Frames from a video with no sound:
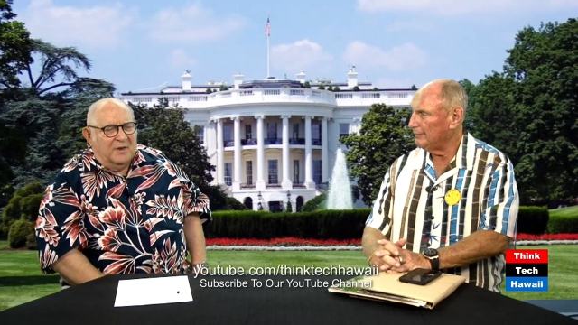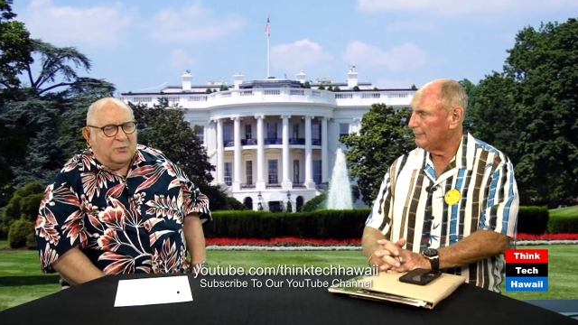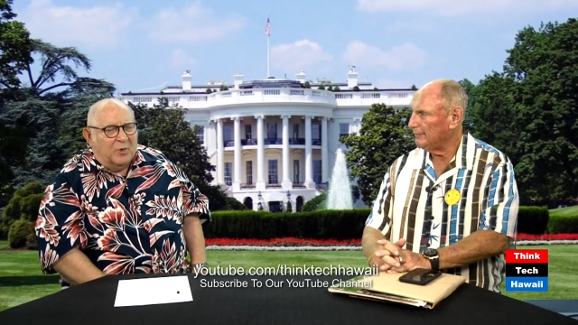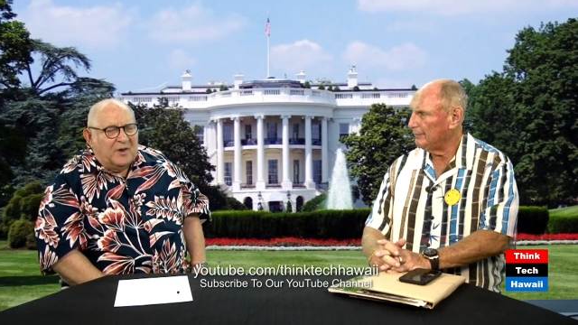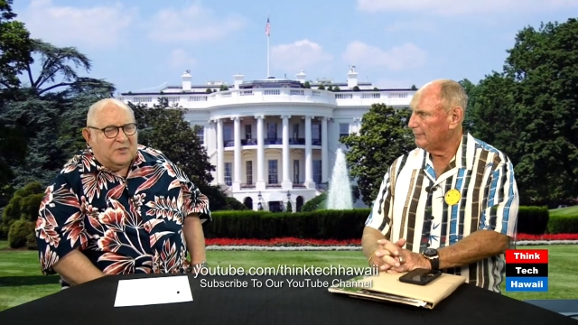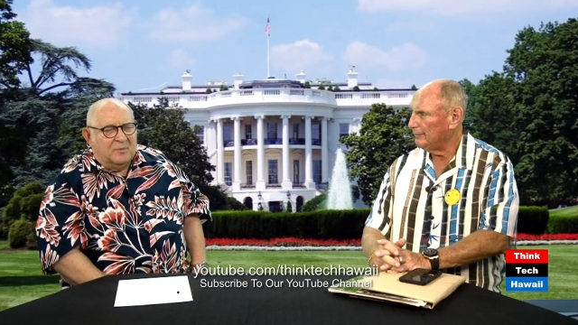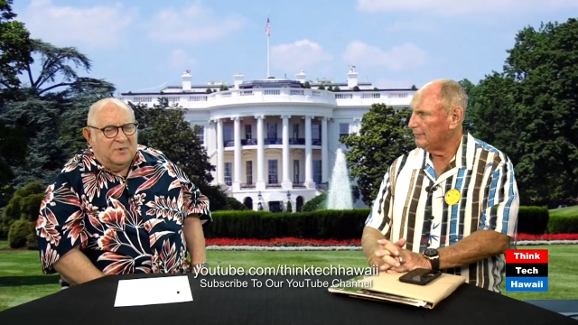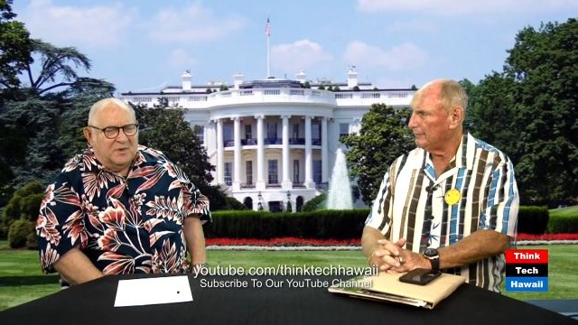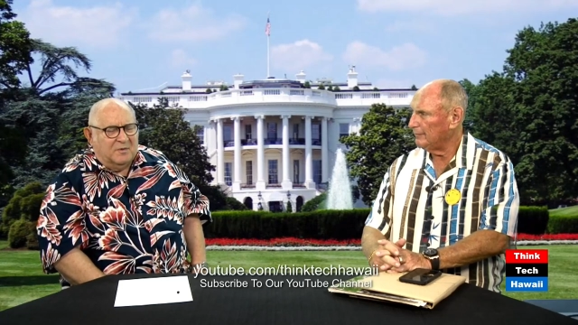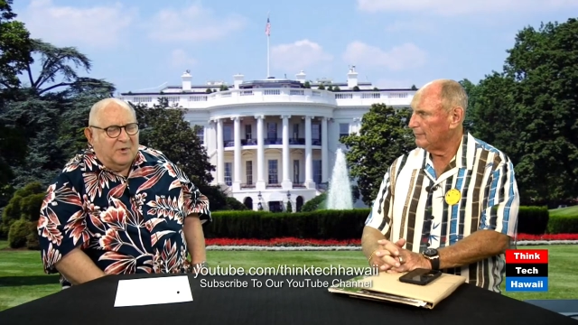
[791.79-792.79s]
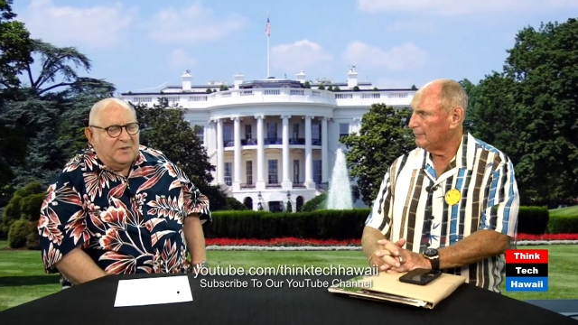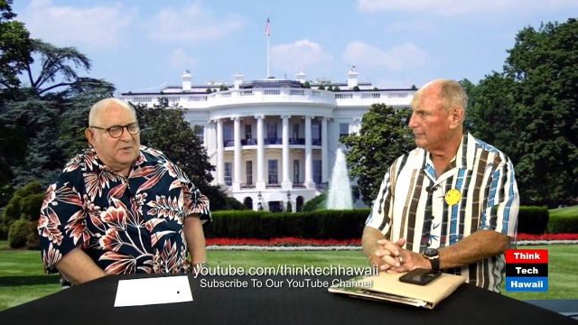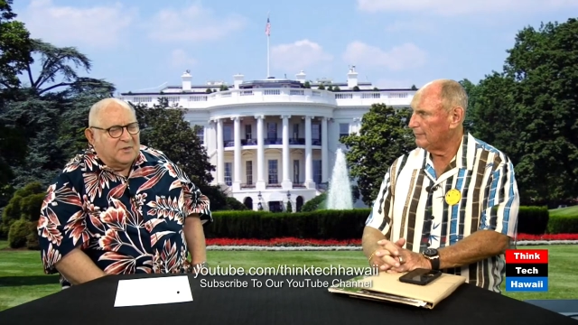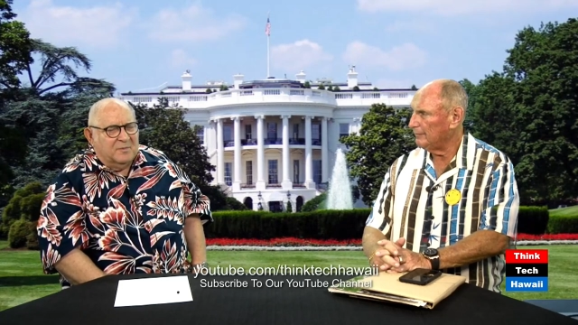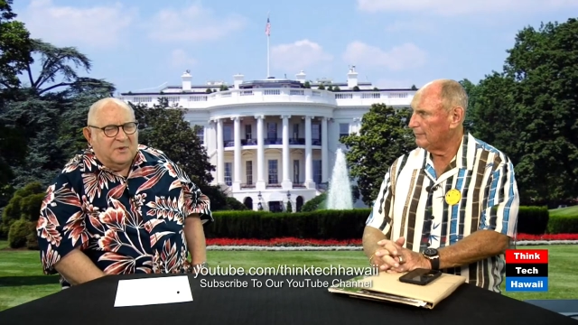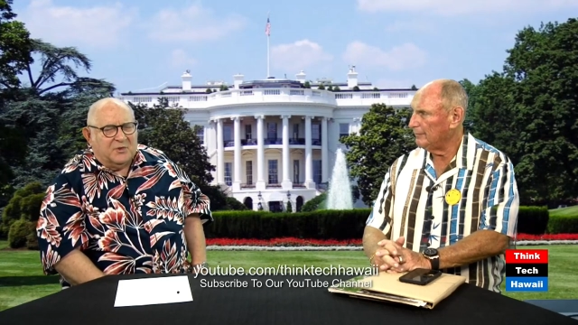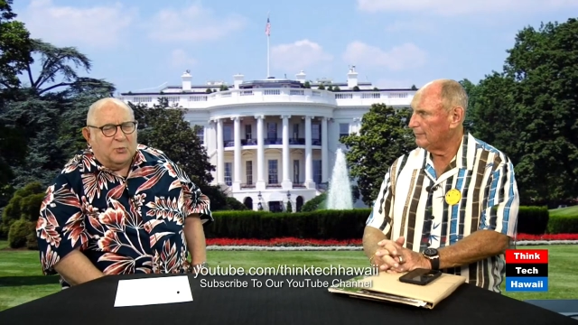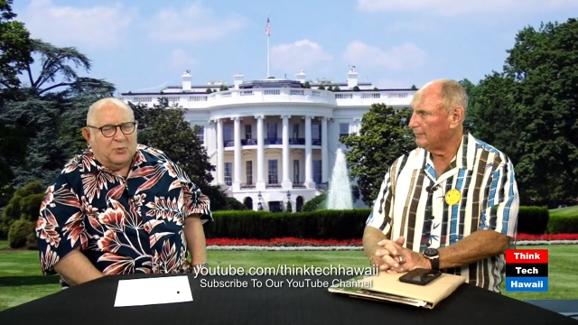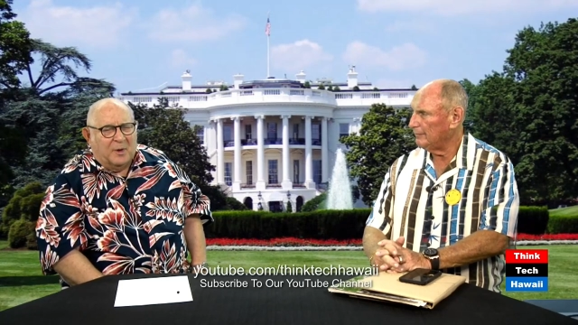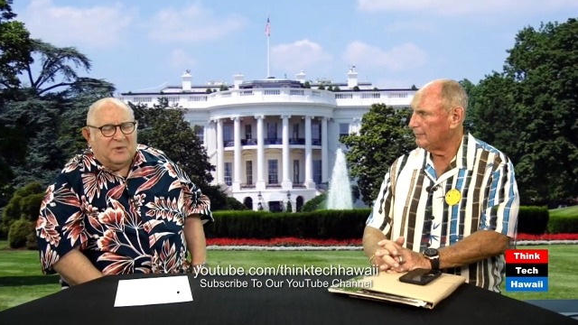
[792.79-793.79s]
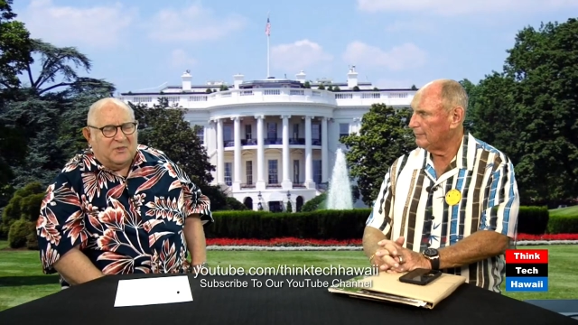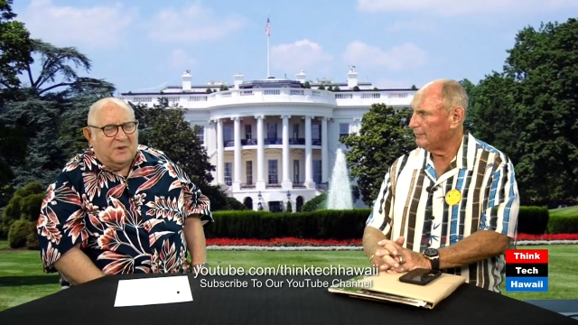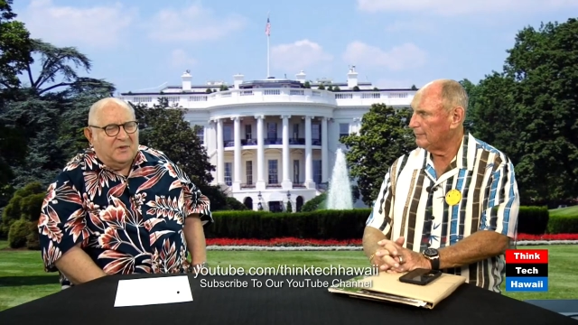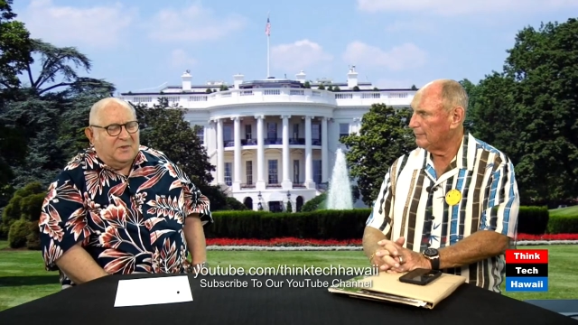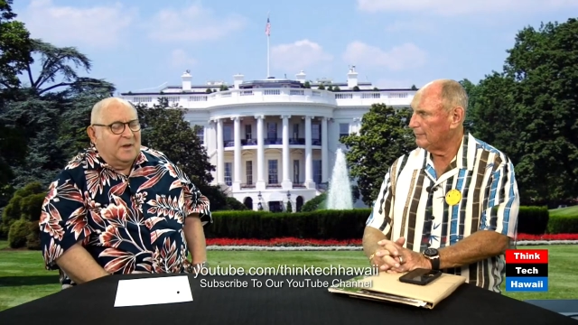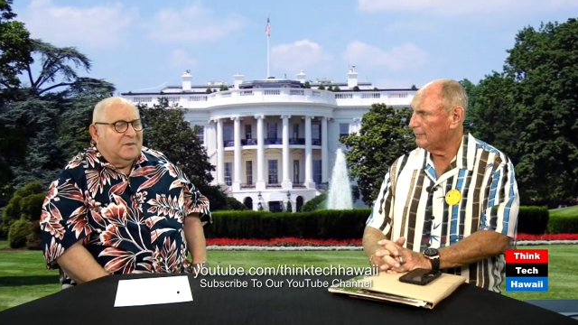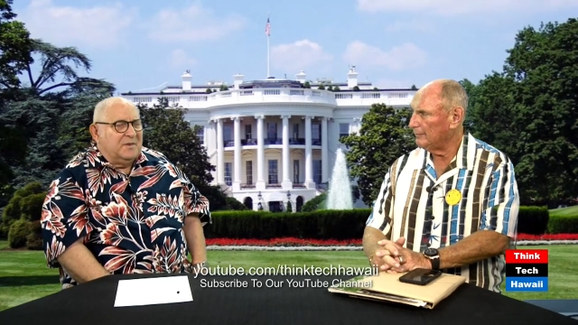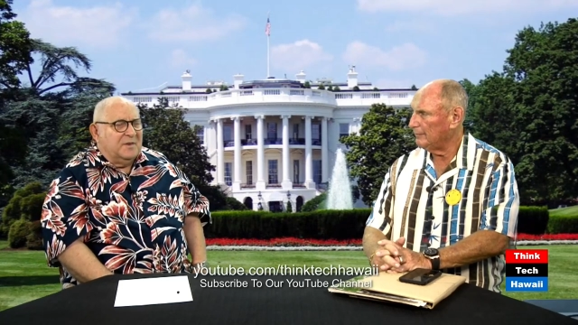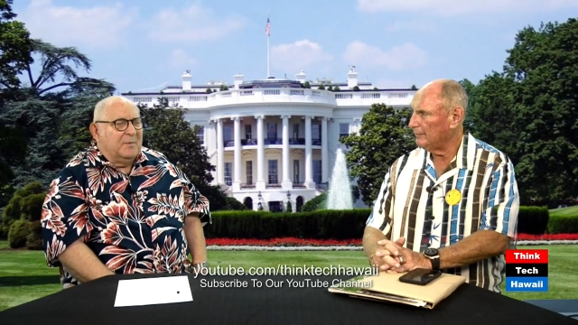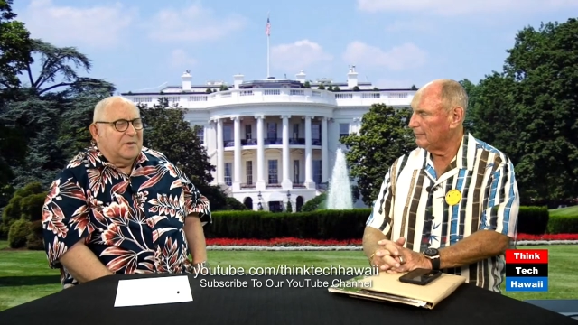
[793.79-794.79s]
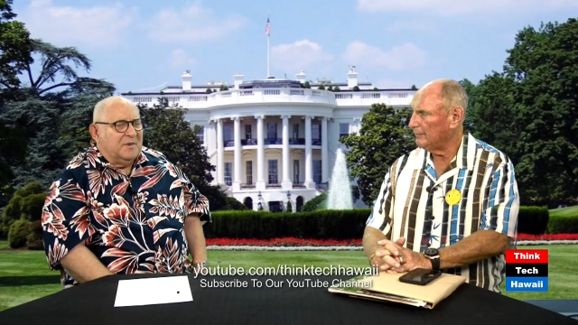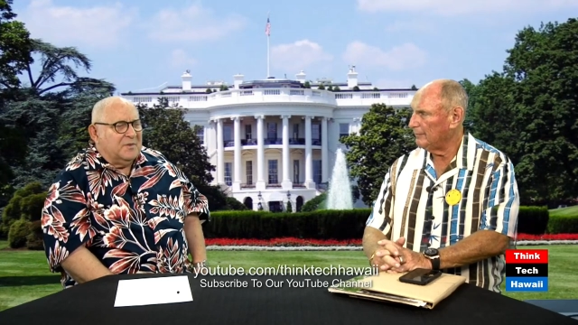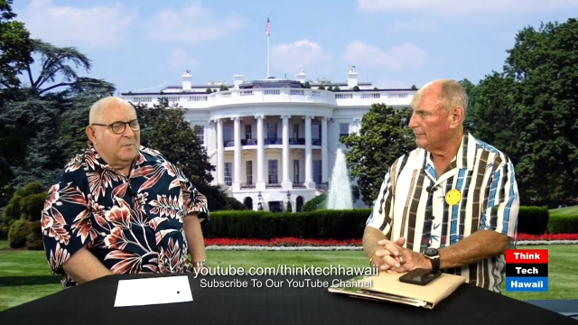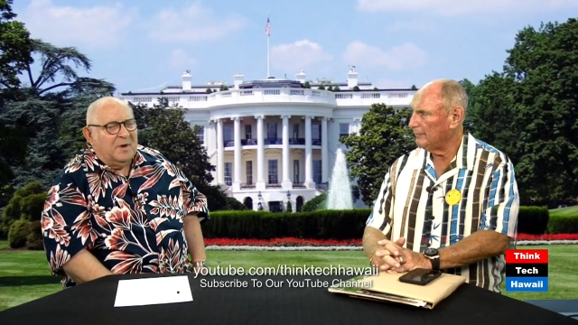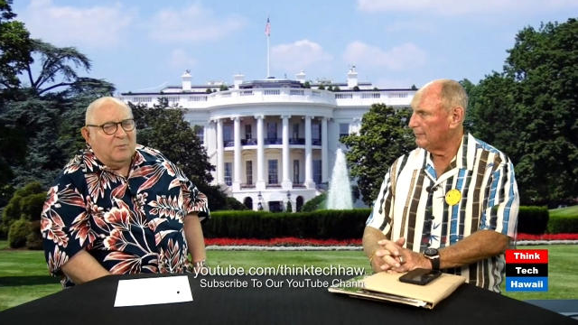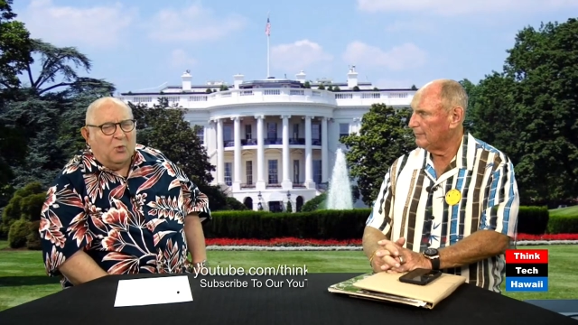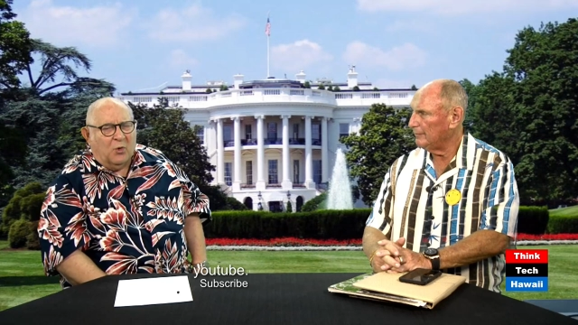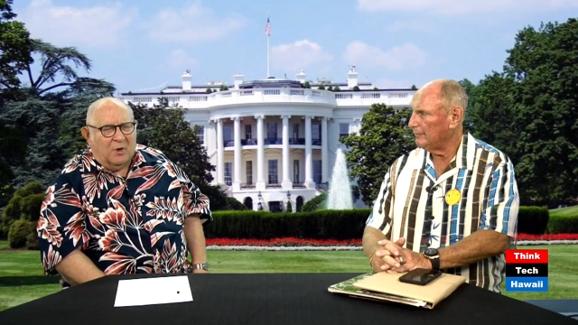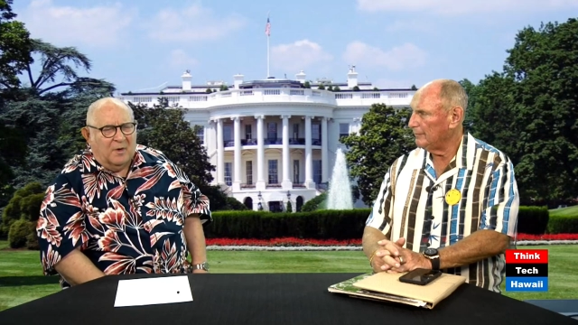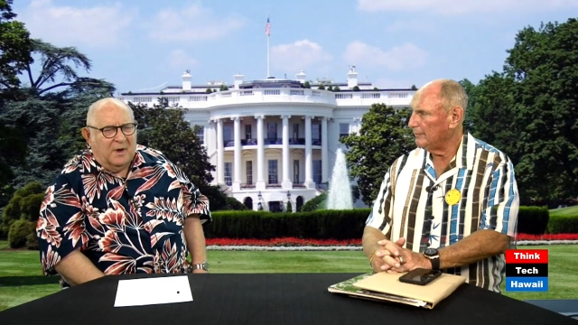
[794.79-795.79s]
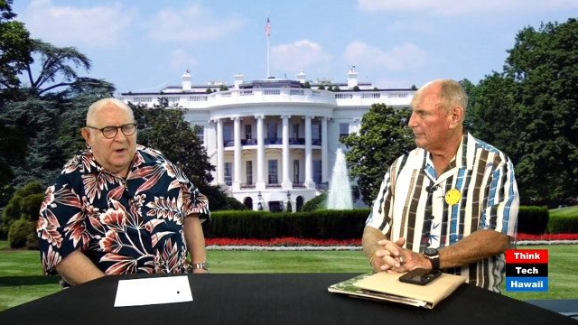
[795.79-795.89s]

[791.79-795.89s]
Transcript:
Speaker 1: It's racism, racism, it's supremacy, it's anti-Semitism, and more.